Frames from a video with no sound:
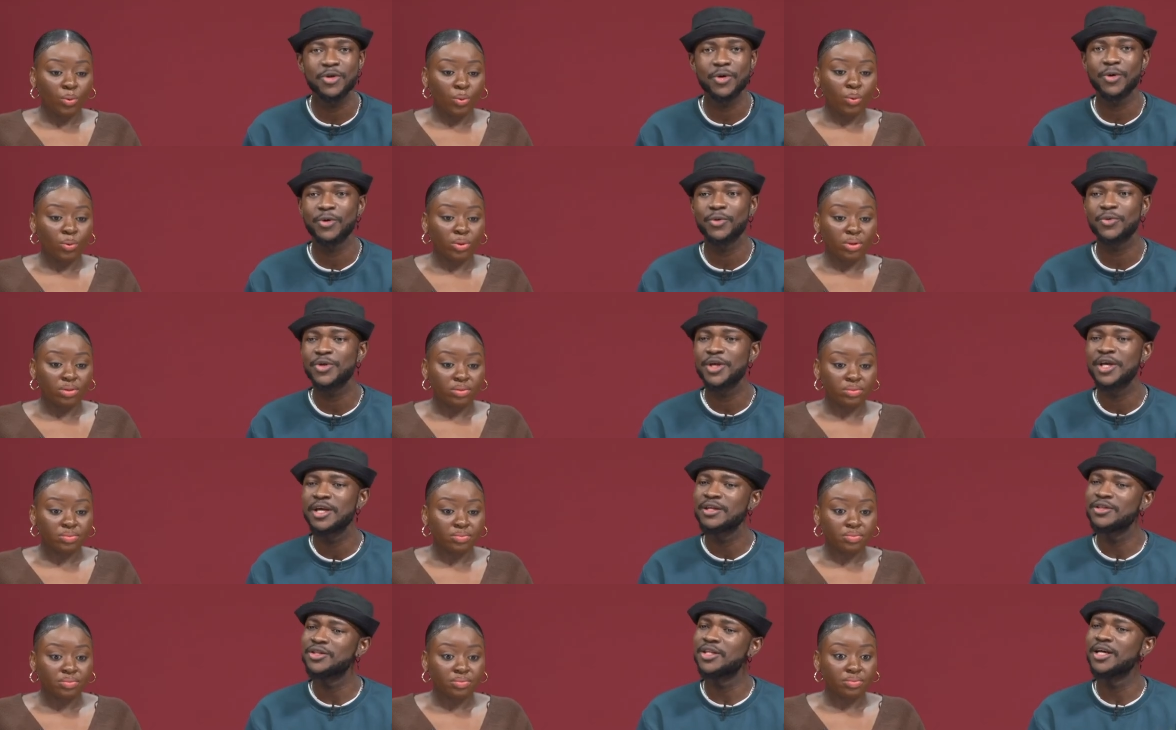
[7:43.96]
Speaker 1: you know,
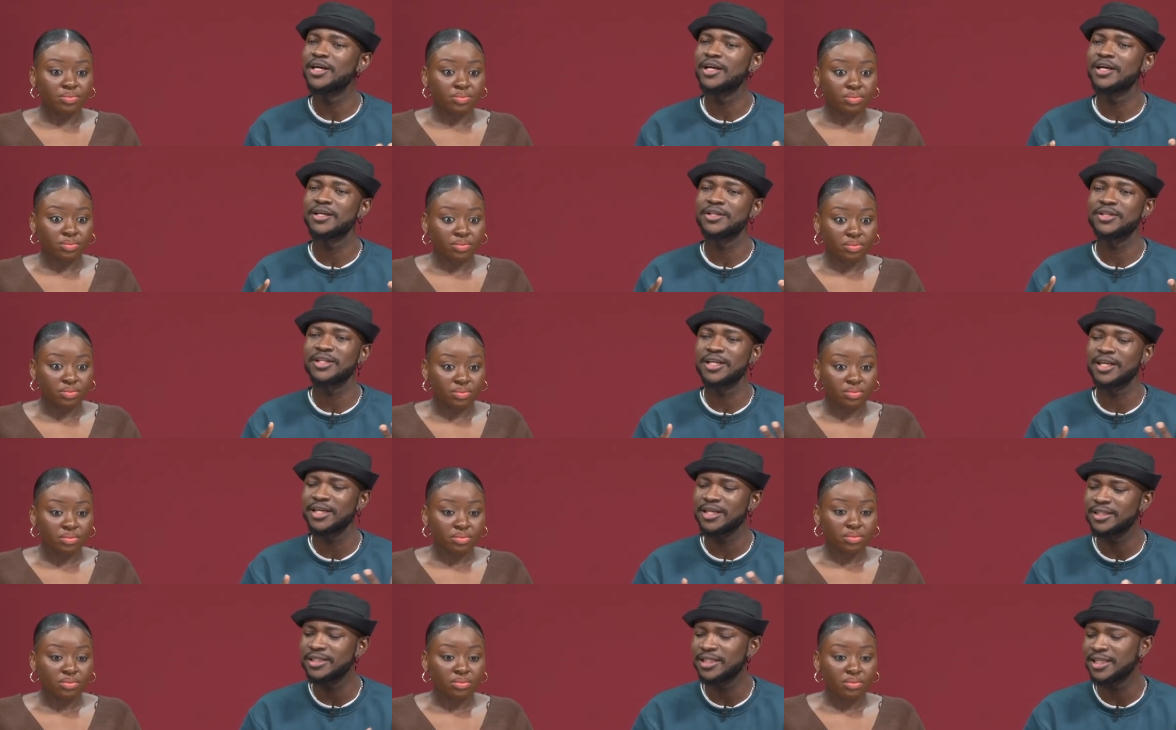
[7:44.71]
the,
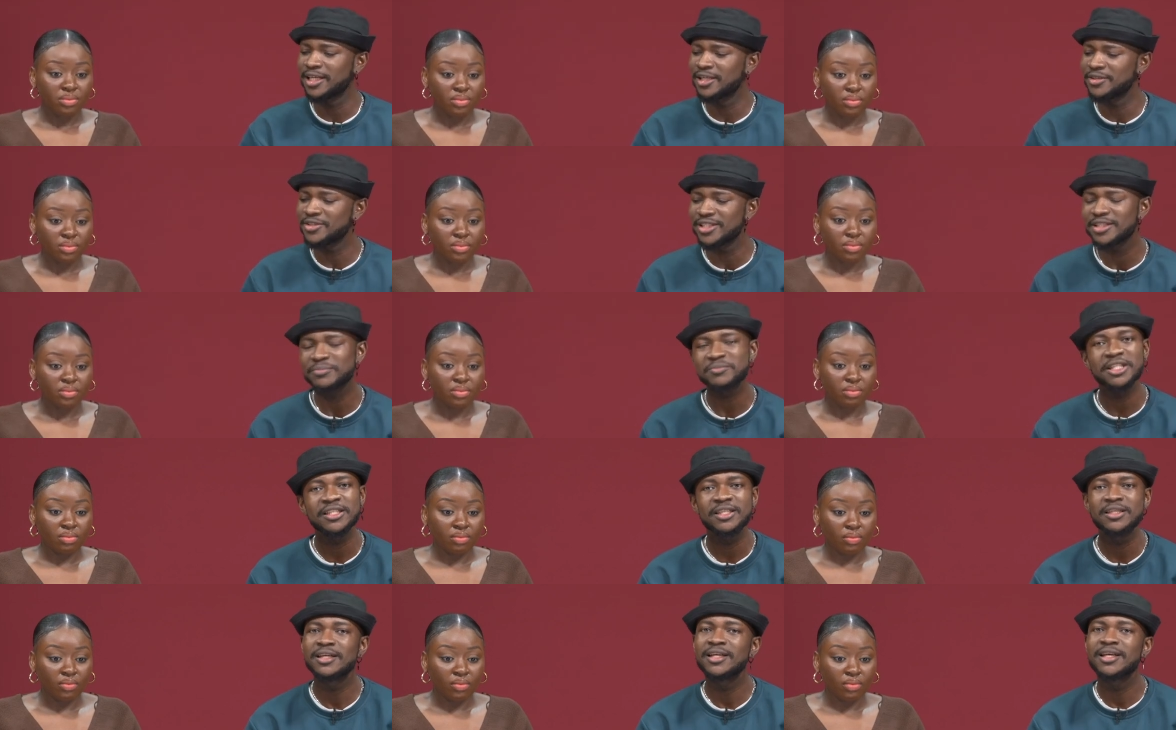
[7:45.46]
the,
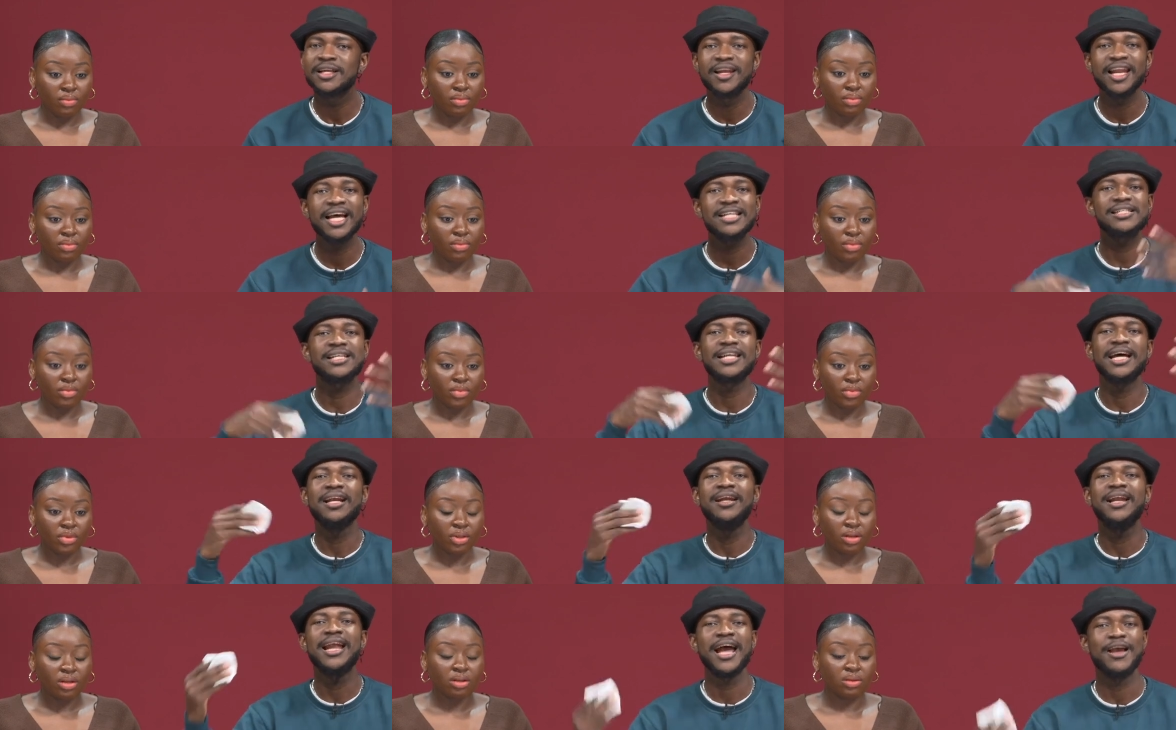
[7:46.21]
the larger
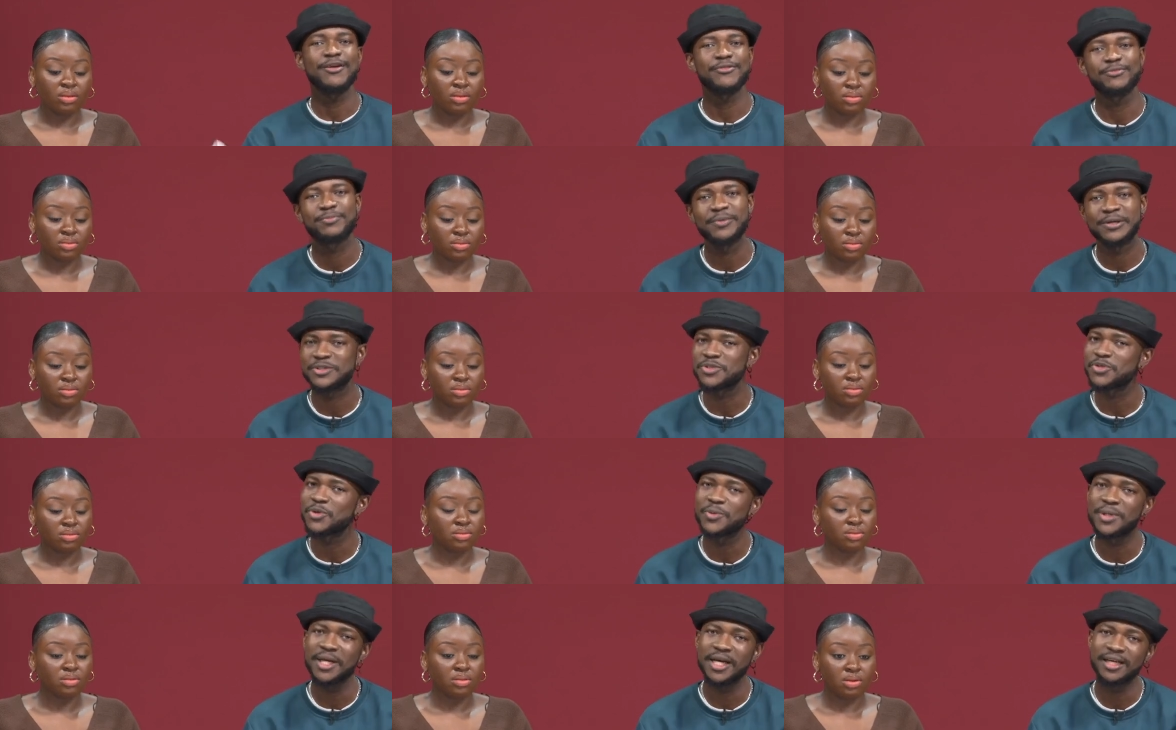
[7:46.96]
than life
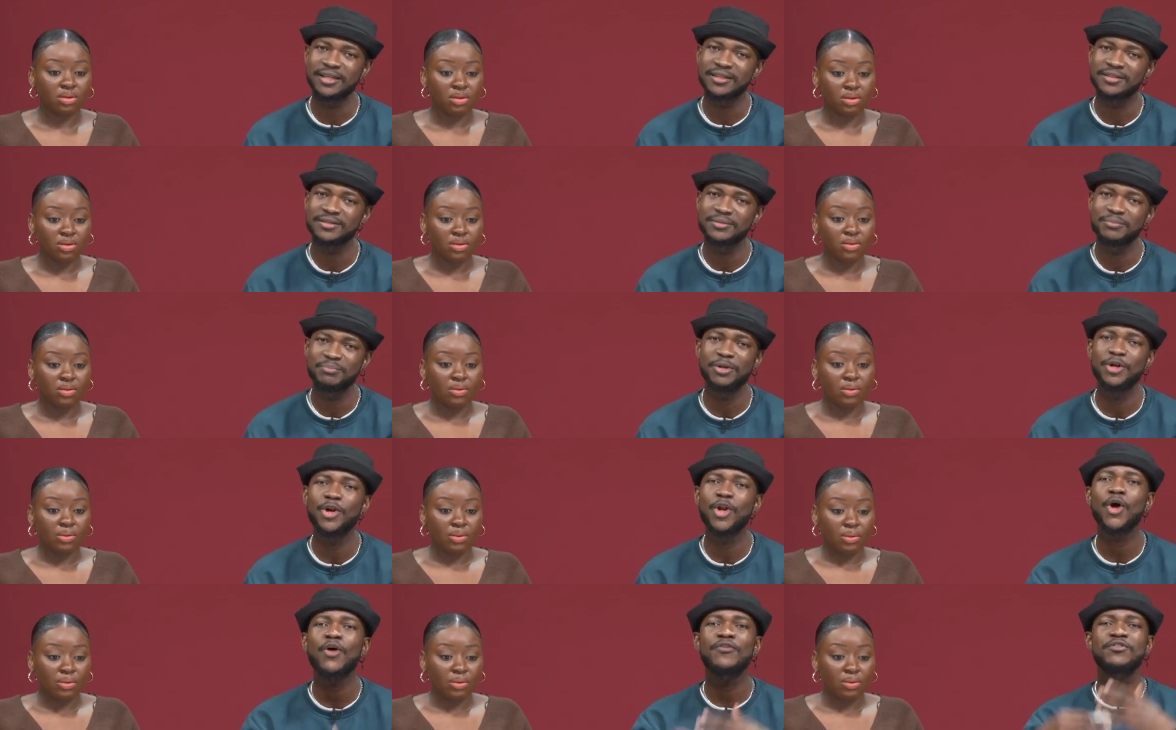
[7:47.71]
persona,
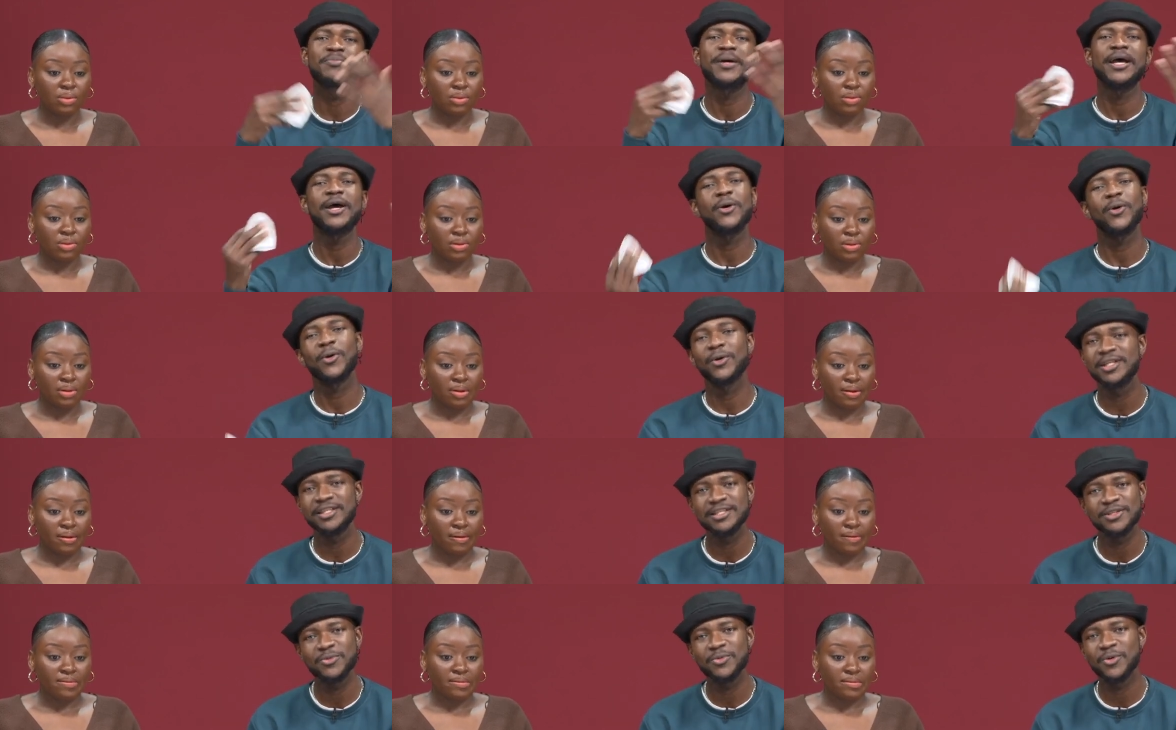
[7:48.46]
beloved by all
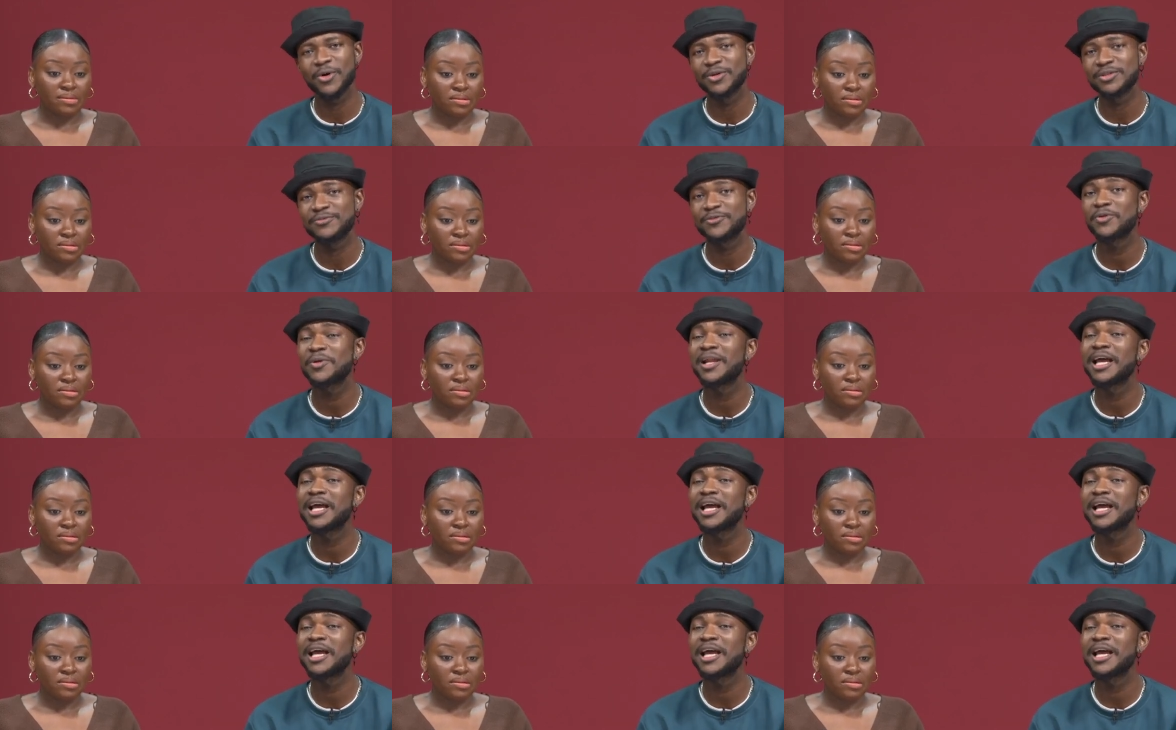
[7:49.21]
in the world. If